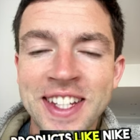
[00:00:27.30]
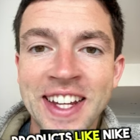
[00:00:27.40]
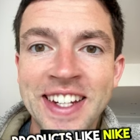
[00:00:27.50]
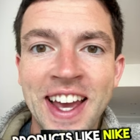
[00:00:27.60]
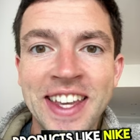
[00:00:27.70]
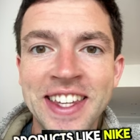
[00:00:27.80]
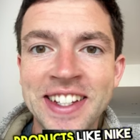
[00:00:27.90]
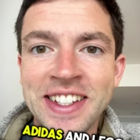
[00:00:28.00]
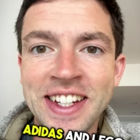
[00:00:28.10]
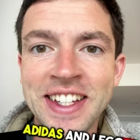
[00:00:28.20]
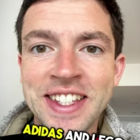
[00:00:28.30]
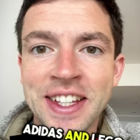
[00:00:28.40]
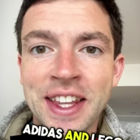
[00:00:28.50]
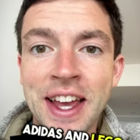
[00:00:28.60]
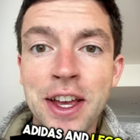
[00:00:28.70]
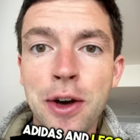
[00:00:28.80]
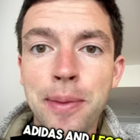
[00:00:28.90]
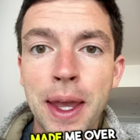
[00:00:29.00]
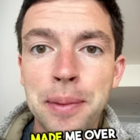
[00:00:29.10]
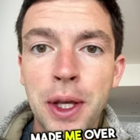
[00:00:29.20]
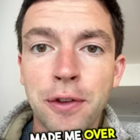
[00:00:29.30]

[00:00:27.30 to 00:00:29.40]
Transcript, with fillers: like Nike, Adidas, and Lego made me